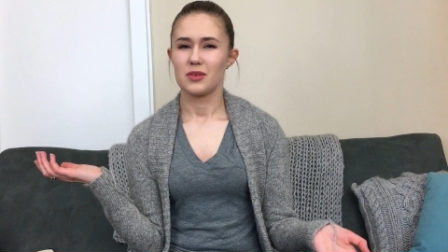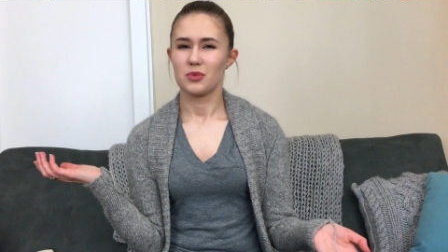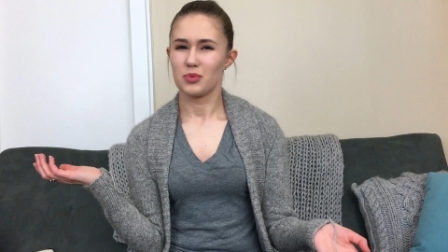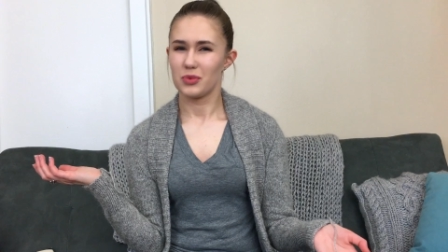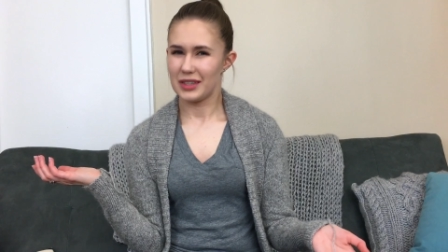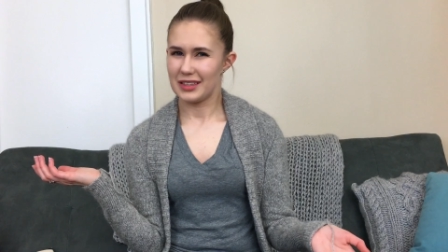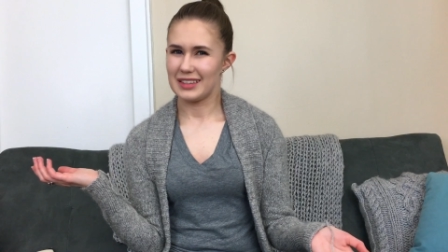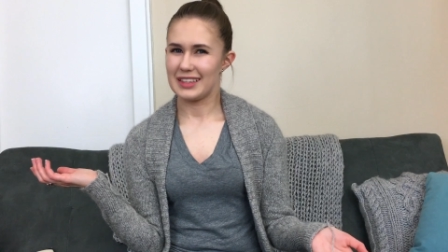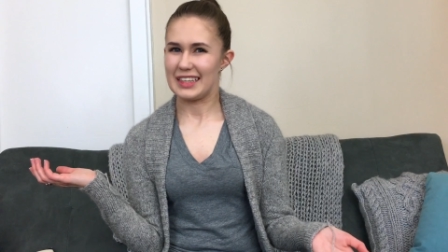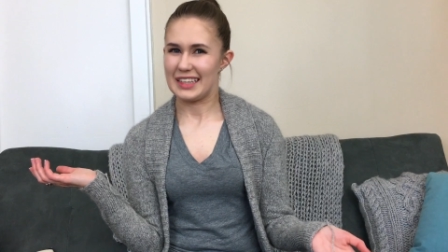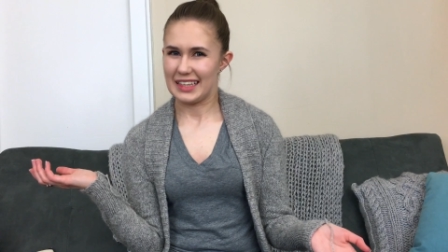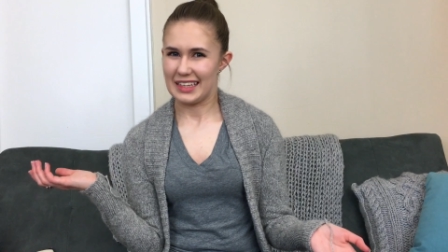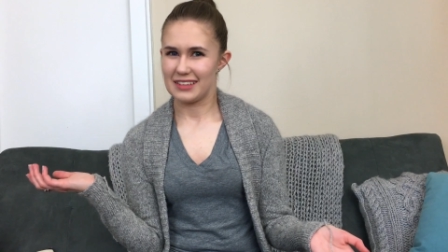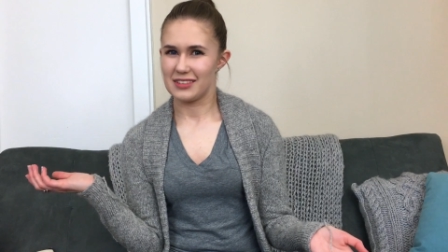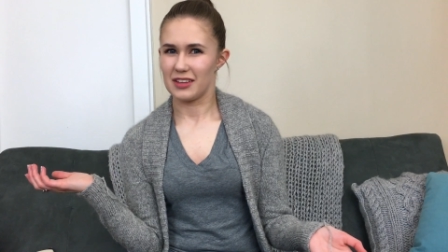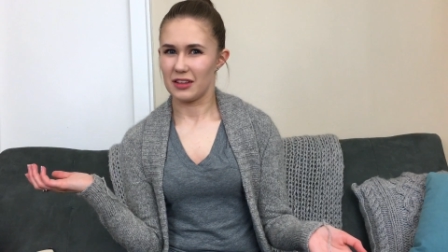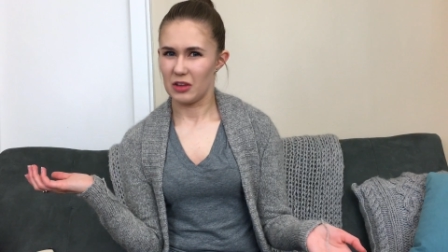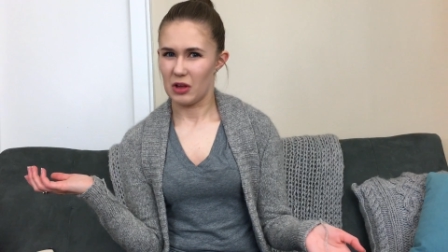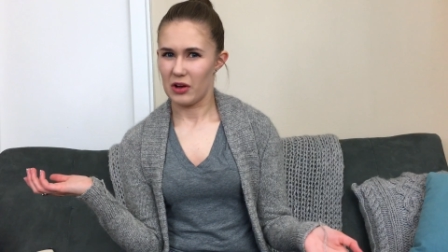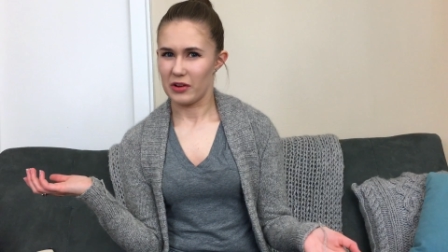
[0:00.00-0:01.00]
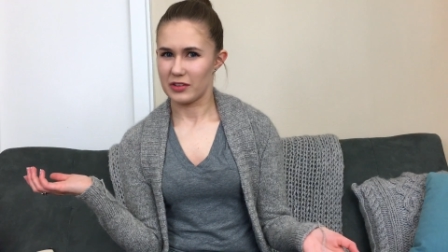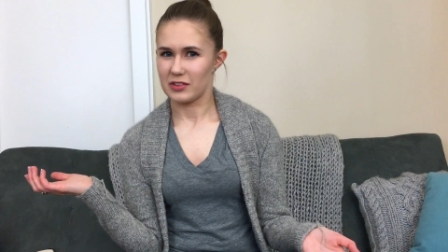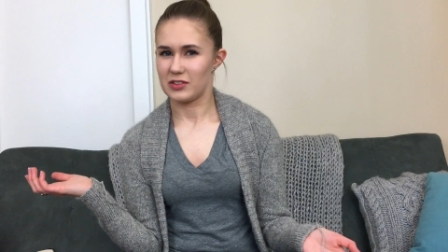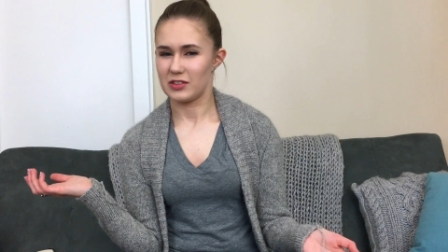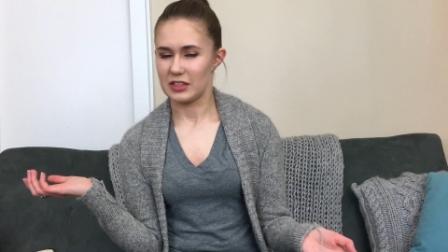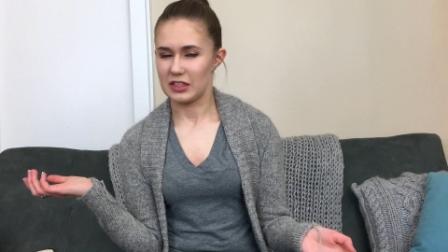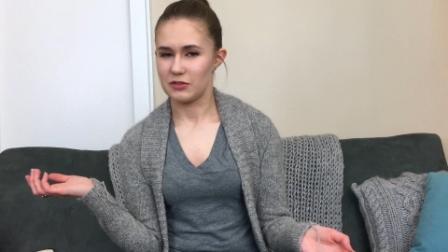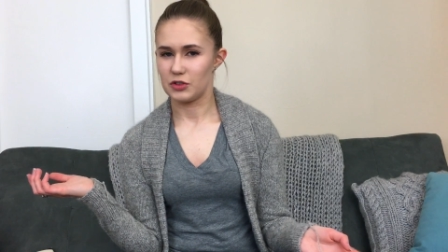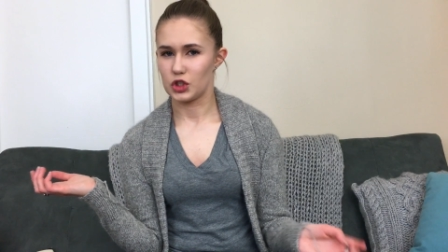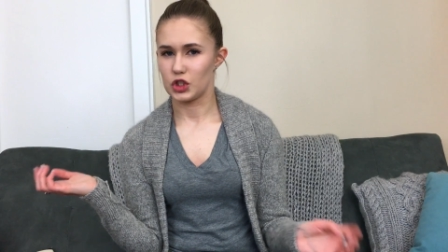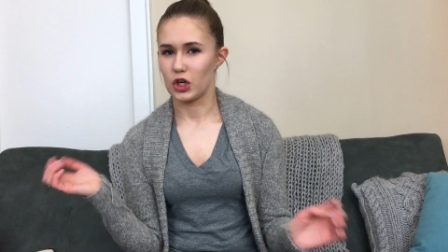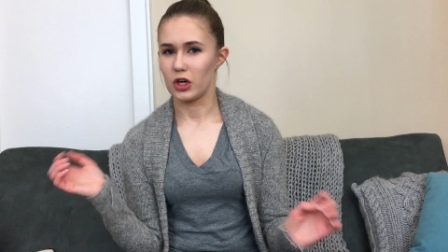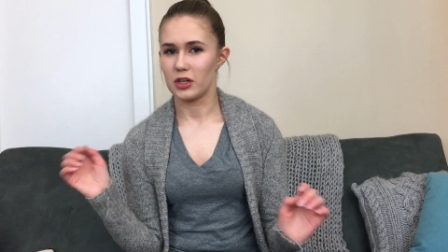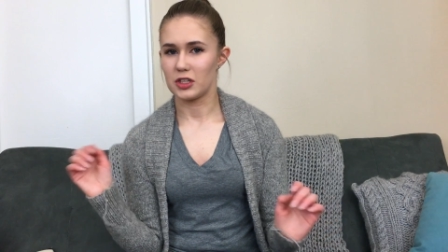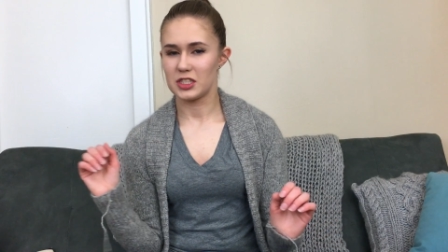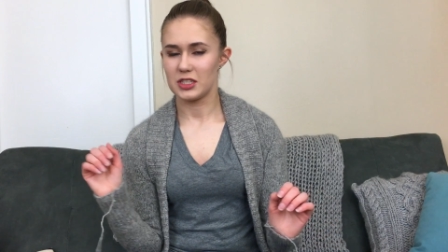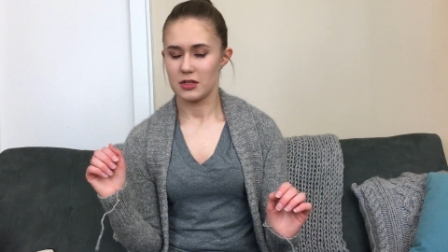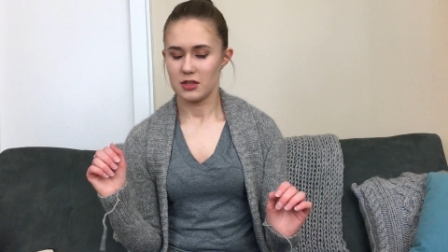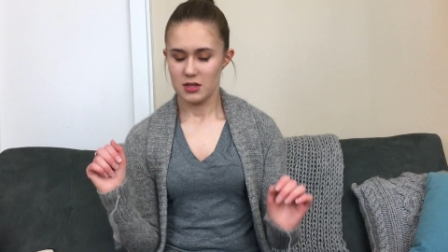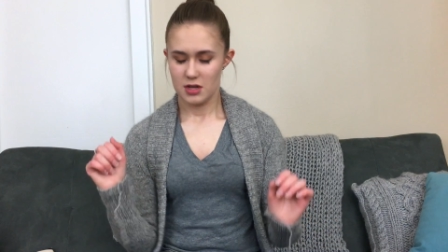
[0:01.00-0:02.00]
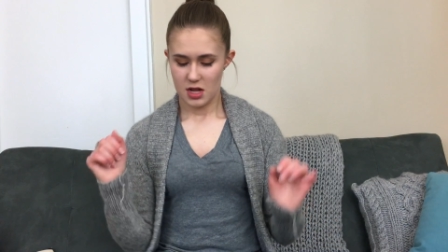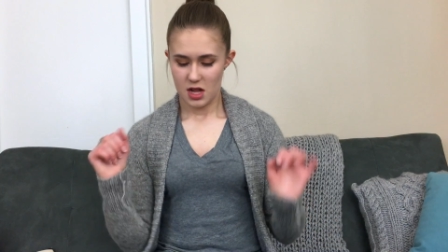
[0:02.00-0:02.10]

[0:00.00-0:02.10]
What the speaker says: Really needs a long sleeve shirt.